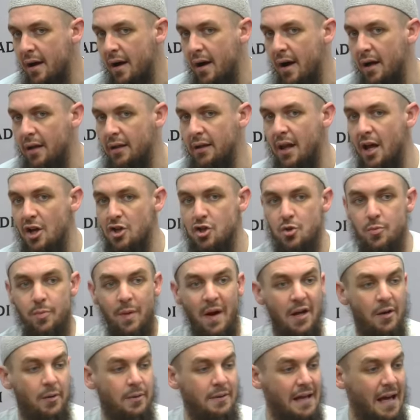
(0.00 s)
Allah
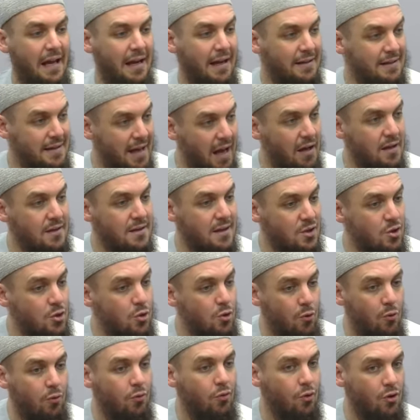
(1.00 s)
subhanahu wa ta'ala tells us
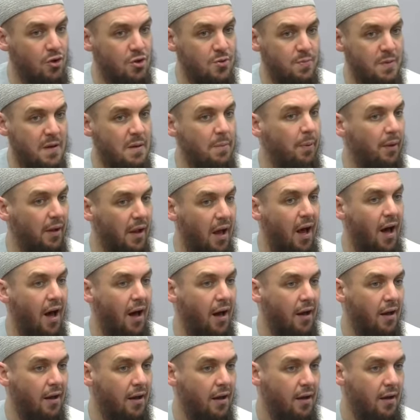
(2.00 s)
who those people are,
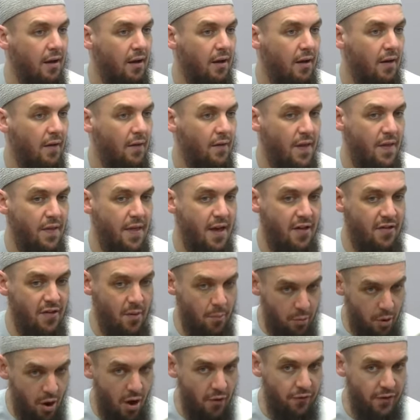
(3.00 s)
that they're the
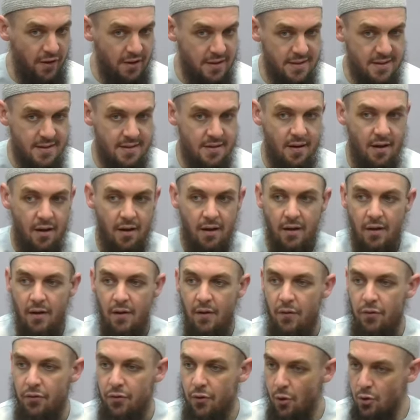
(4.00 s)
prophets,
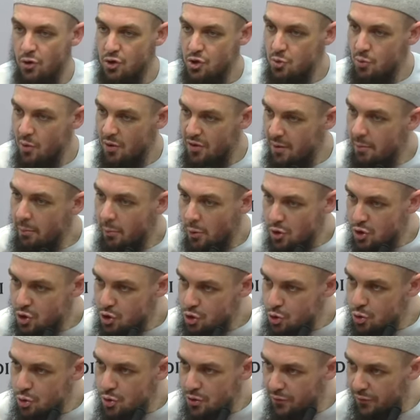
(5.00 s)
those who are the most
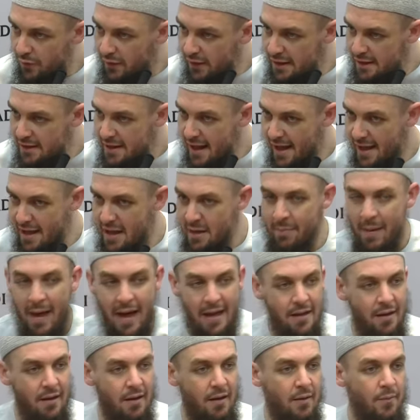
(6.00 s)
truthful in their
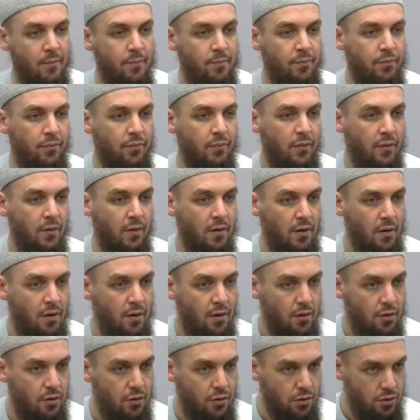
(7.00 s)
iman,
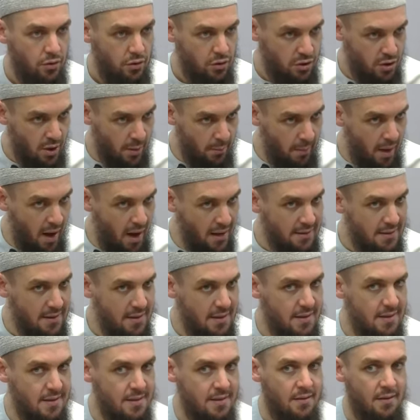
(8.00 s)
the
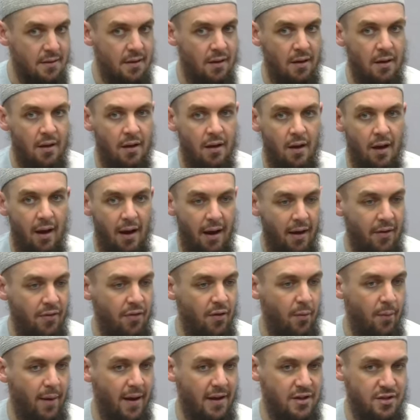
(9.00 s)
martyrs, and
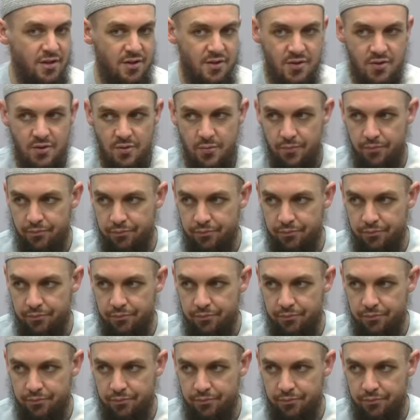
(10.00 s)
the righteous.